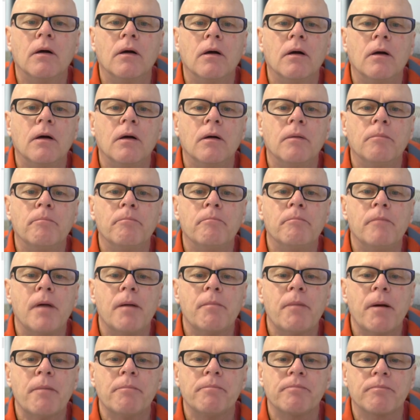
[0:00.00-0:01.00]
Um,
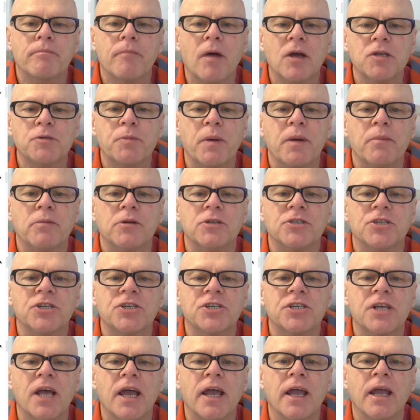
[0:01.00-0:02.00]
um, um most people are
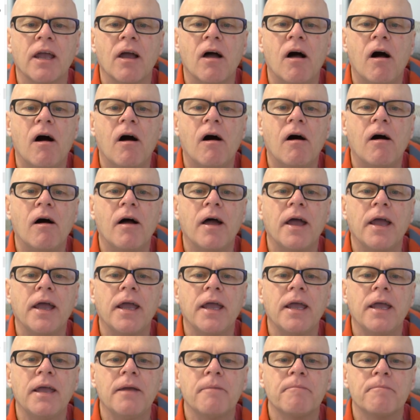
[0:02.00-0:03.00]
just saying
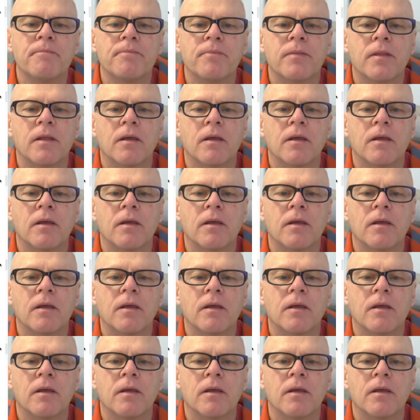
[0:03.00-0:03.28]
hi.